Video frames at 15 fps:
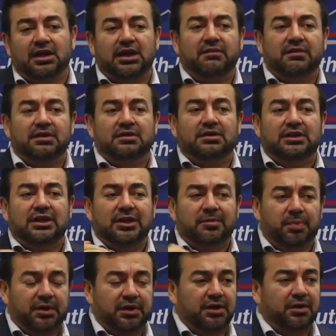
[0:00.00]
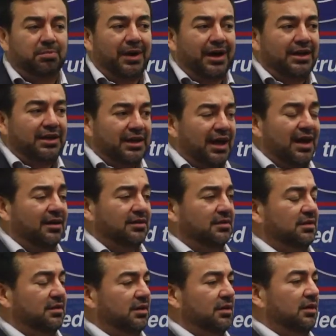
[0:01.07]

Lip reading: even deeper by not